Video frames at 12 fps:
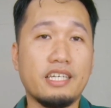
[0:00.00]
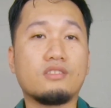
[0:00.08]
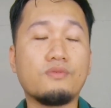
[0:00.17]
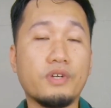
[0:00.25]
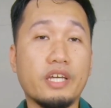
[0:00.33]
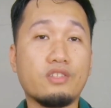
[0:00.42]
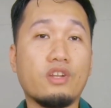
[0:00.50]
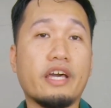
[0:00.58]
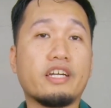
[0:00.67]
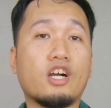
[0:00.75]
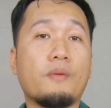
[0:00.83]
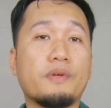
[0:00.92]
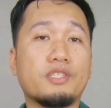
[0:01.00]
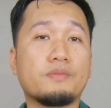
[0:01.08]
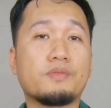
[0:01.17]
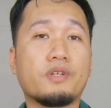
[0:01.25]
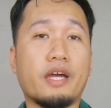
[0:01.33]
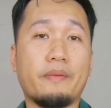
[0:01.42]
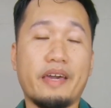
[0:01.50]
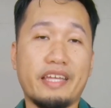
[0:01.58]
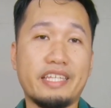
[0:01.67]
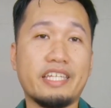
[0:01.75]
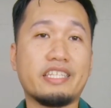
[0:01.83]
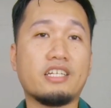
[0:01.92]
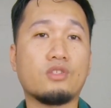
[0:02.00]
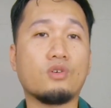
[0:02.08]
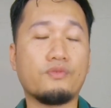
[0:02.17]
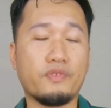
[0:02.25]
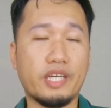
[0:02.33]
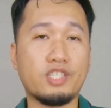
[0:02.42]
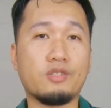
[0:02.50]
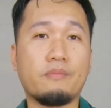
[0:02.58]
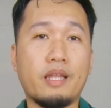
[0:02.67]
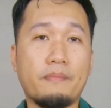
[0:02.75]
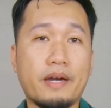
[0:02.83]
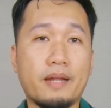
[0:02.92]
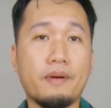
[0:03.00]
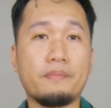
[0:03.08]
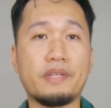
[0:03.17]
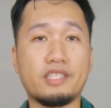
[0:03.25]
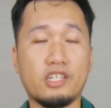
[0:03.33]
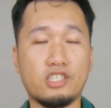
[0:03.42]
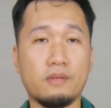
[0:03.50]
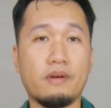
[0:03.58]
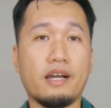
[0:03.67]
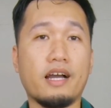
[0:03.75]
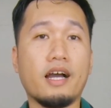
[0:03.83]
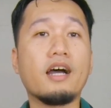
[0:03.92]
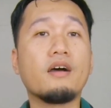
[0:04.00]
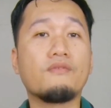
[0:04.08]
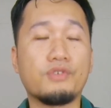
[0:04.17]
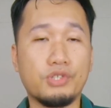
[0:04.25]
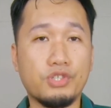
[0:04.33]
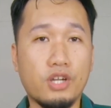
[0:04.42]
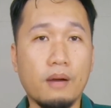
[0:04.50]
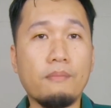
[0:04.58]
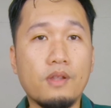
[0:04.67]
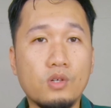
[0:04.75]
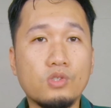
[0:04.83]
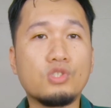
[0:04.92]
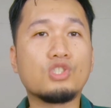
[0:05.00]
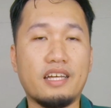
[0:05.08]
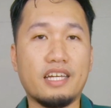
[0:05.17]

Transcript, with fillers: Don't forget to like, comment, subscribe, and hit that notification bell para ma-update kayo sa mga future uploads.